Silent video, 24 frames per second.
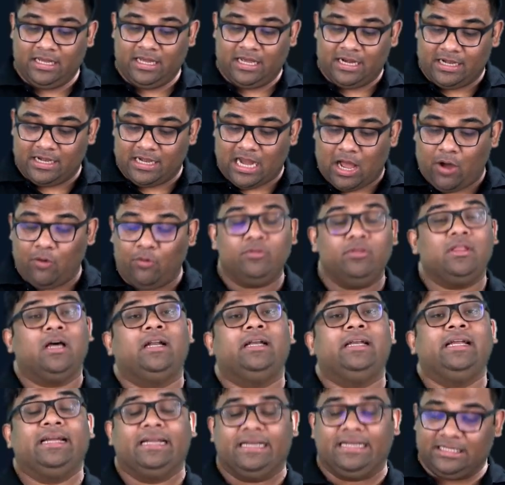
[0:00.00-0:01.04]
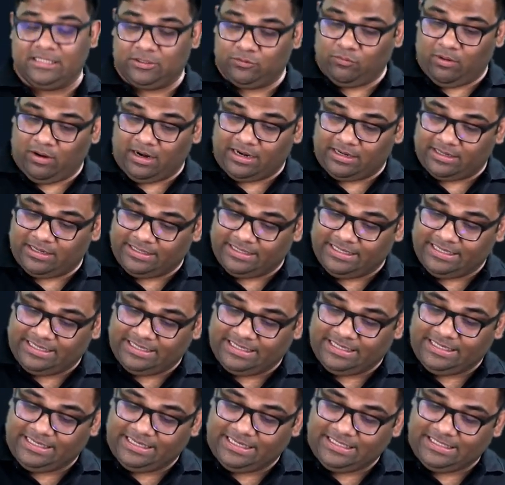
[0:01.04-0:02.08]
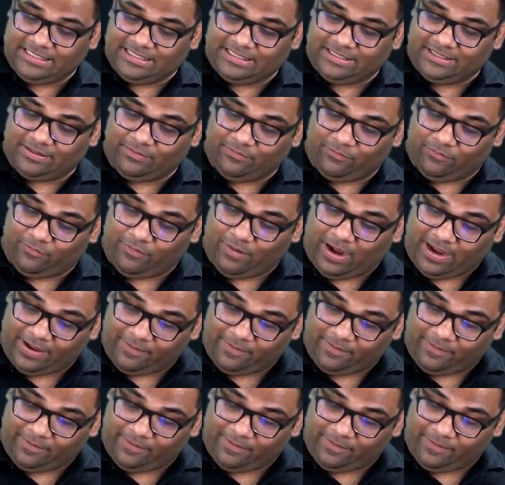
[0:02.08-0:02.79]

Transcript: Now the degree is what? The degree is 5.